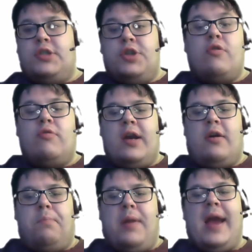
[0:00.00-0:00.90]
there's
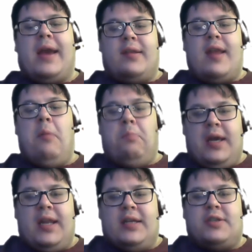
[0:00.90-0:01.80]
no real blanket
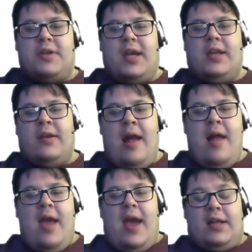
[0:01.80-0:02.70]
template, is there,
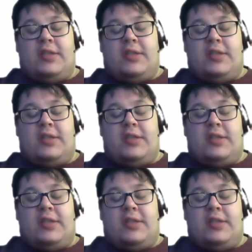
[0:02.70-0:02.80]
Dean?